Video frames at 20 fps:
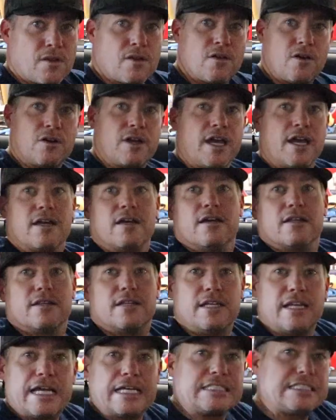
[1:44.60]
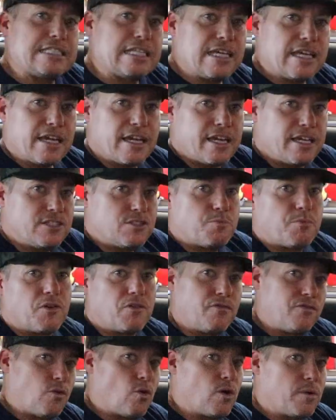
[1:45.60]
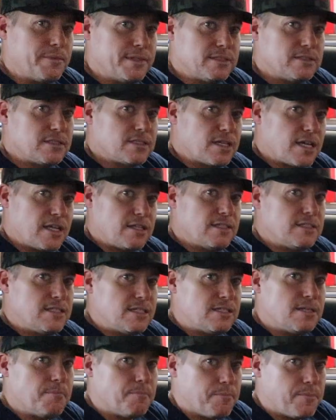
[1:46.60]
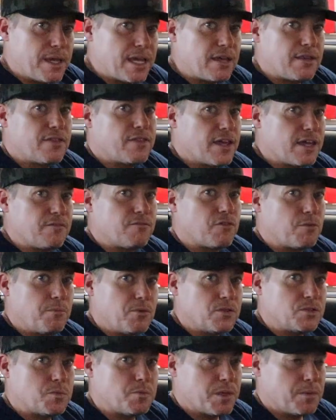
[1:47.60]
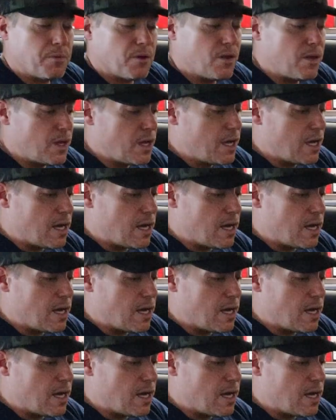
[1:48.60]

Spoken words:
Okay, the next thing is performance, and this is a big thing for most people.